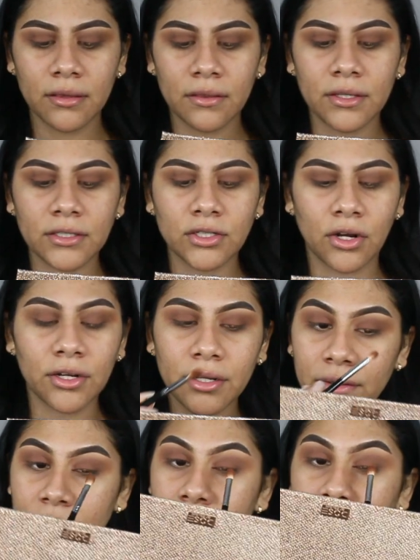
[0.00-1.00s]
the
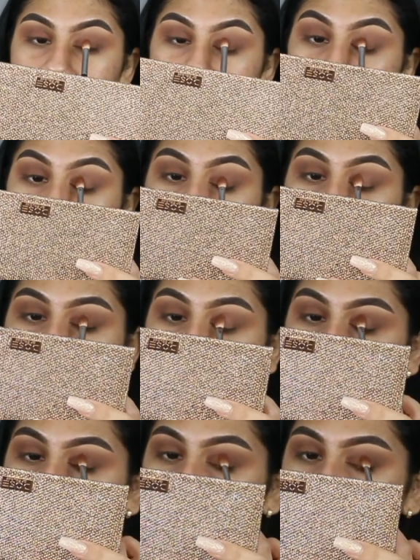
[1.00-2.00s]
darker it starts to
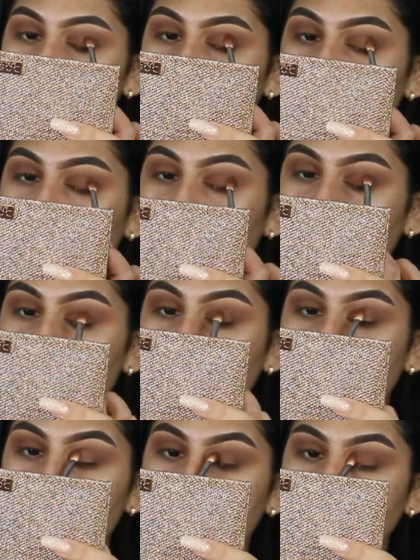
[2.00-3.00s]
get, but like on
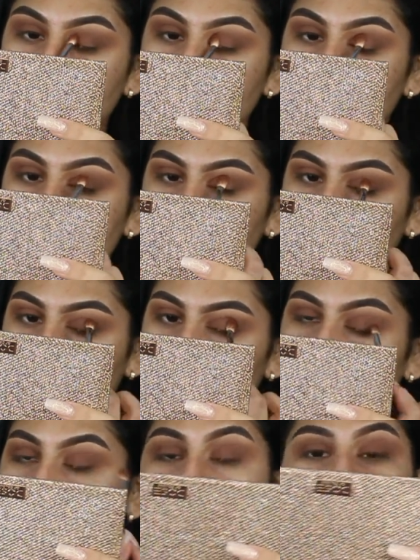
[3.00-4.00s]
a cool tone, like a
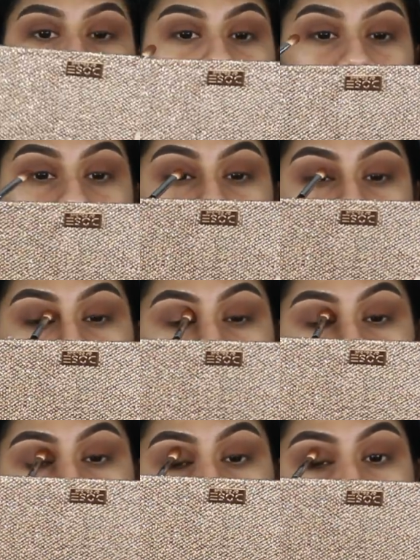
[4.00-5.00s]
dark brown instead
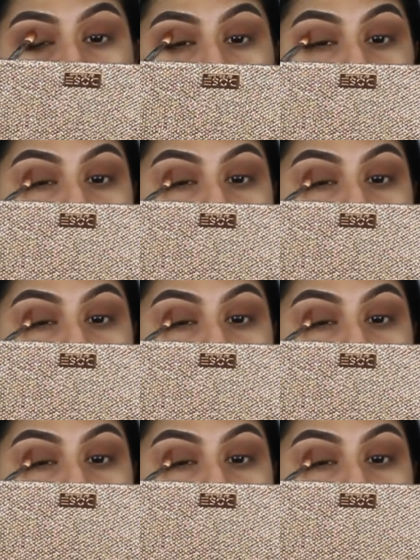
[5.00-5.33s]
of a warm